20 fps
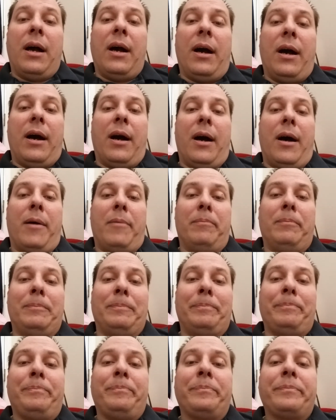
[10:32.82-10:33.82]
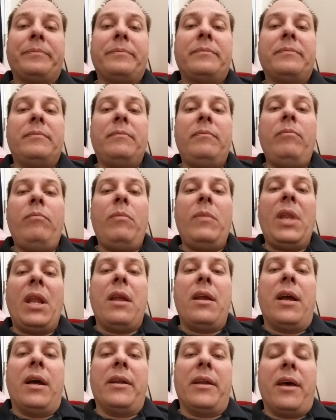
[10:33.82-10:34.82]
Um,
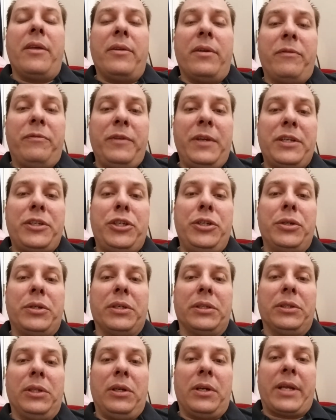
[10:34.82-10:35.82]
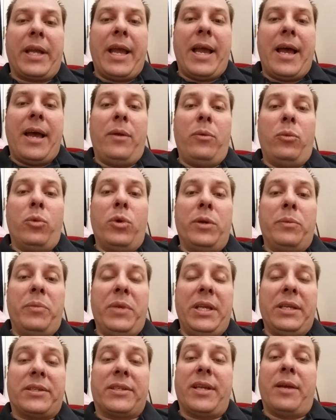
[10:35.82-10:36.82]
another fish you could look at would
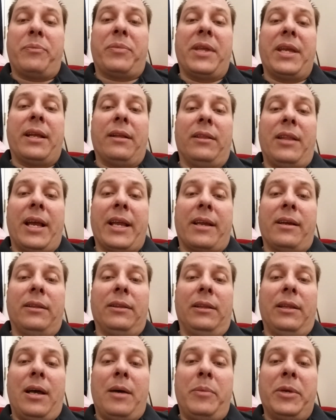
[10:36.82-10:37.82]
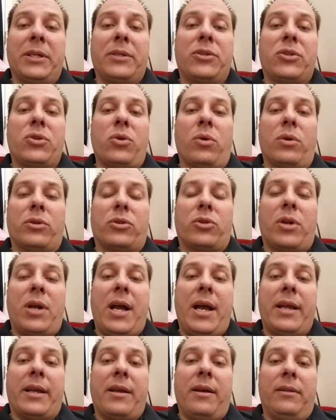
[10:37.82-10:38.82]
be something like a lubbock's or
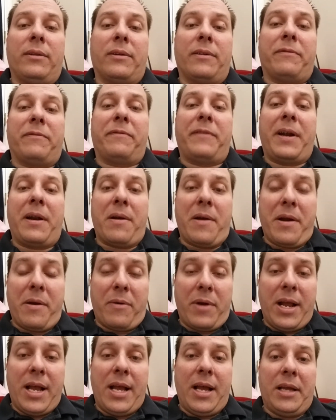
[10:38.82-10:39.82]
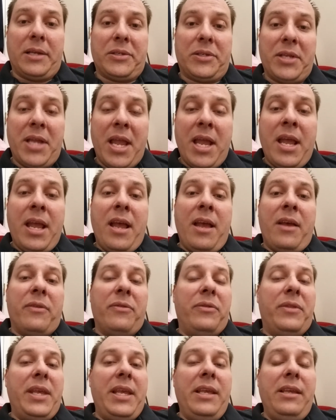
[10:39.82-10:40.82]
tricolor fairy wrasse.
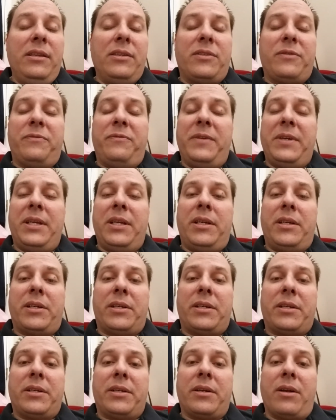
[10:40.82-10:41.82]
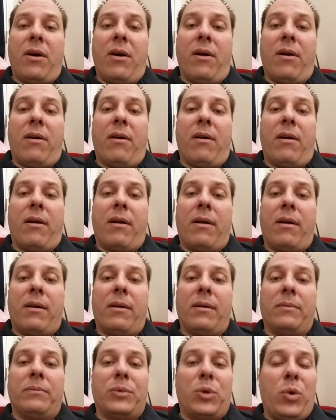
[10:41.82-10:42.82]
These fish
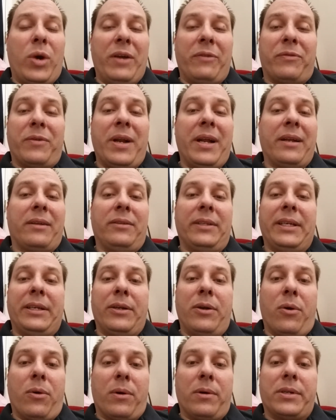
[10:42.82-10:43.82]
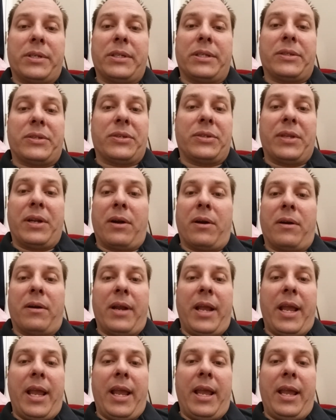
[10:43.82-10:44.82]
are, quite frankly, gorgeous.
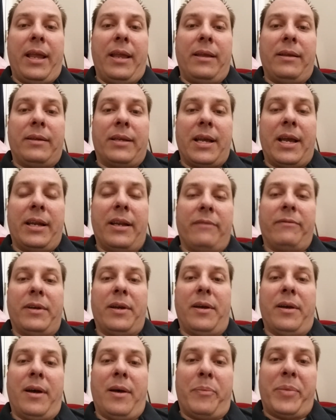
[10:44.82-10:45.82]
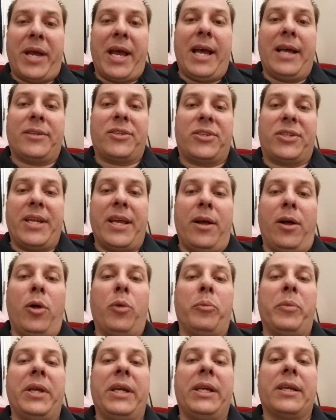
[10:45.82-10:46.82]
They're a kind of a, a
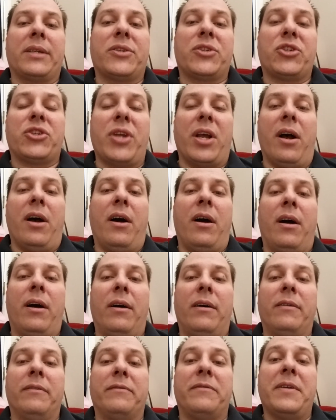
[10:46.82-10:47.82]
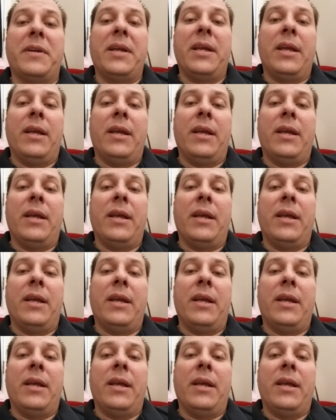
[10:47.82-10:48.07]
pastel mix of